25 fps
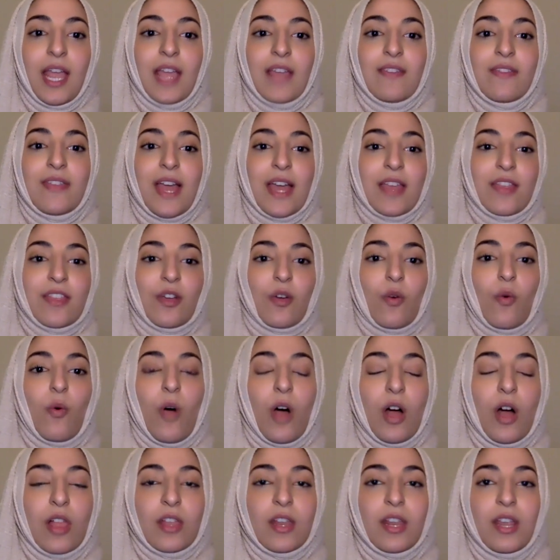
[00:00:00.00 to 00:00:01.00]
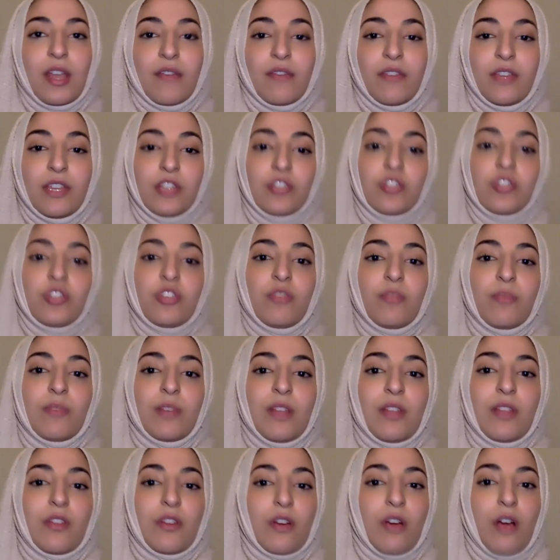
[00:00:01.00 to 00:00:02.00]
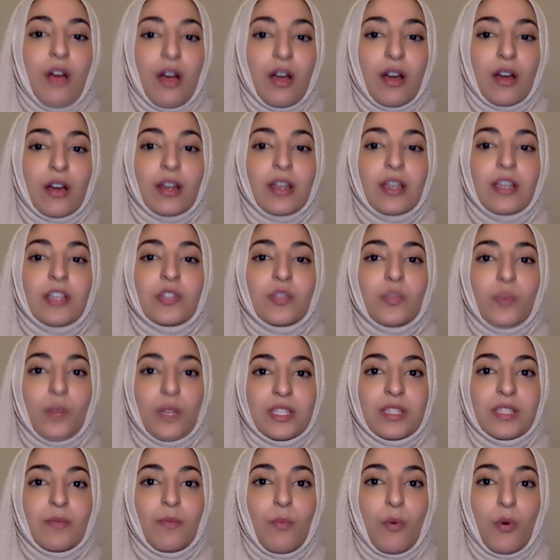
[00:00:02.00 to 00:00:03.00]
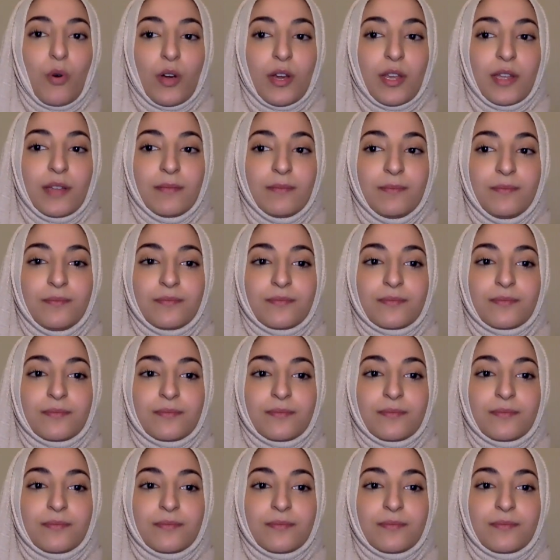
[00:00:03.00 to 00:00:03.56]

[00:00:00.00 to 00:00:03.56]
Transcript: and that the quality of each human and their heart is what's important.